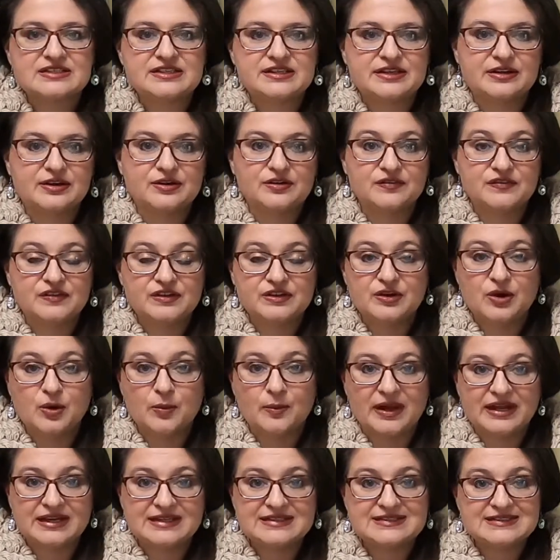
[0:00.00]
if you don't
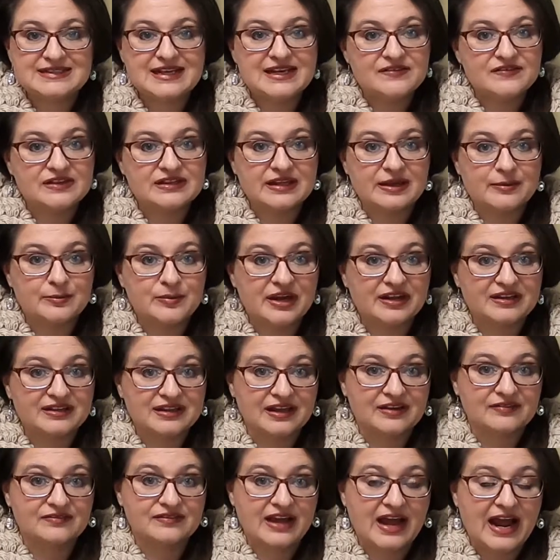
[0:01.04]
mind saving them, I'd
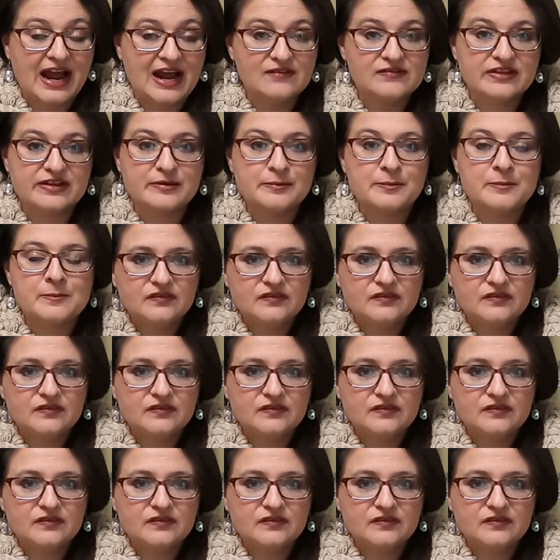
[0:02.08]
love to have them.